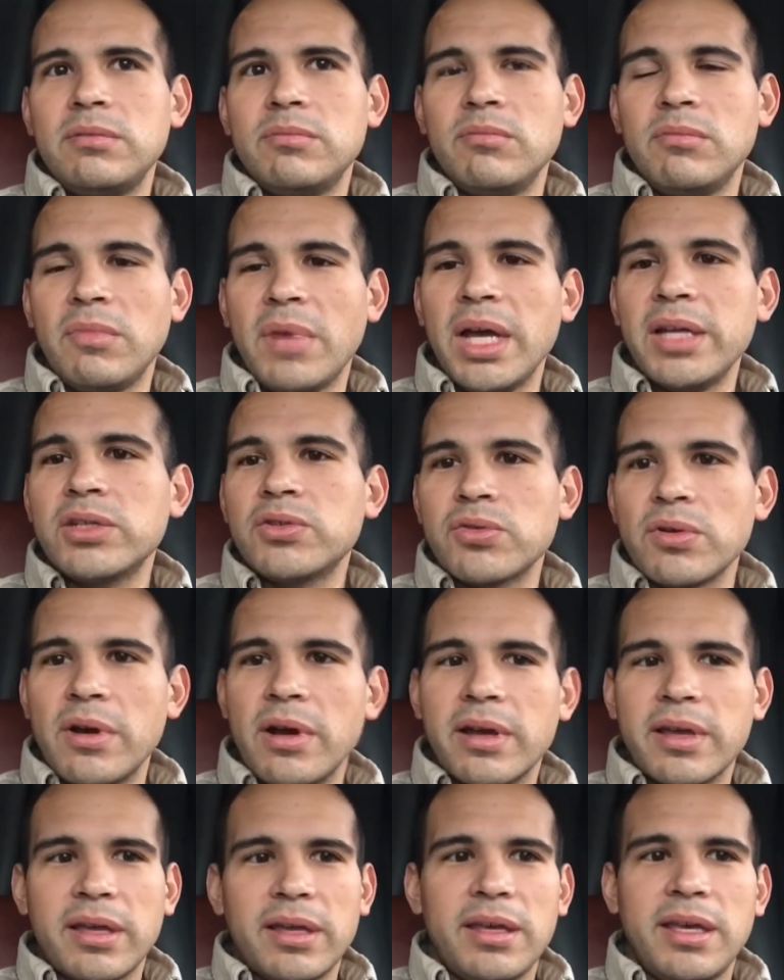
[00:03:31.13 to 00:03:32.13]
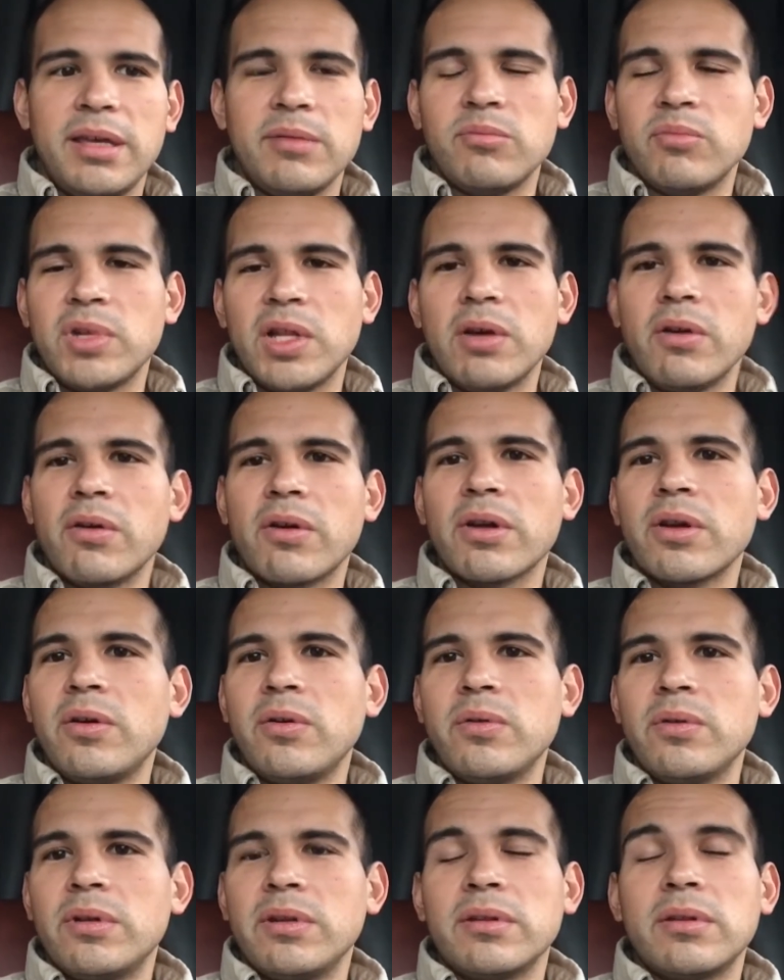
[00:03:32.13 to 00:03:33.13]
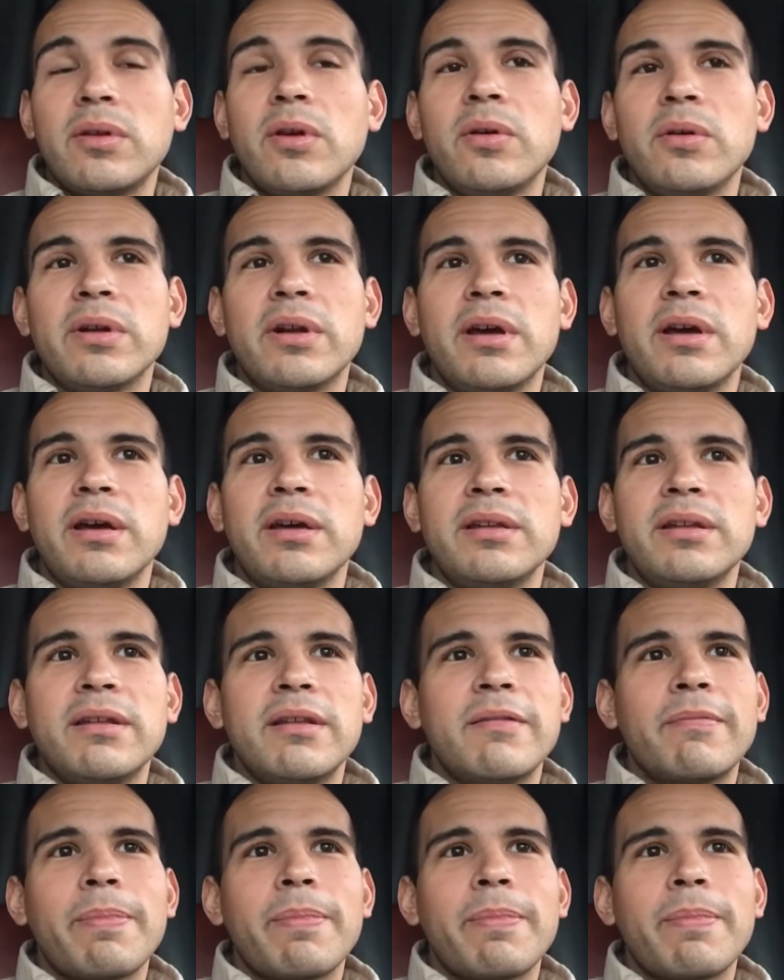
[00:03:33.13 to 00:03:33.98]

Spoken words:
my truck and blower going on,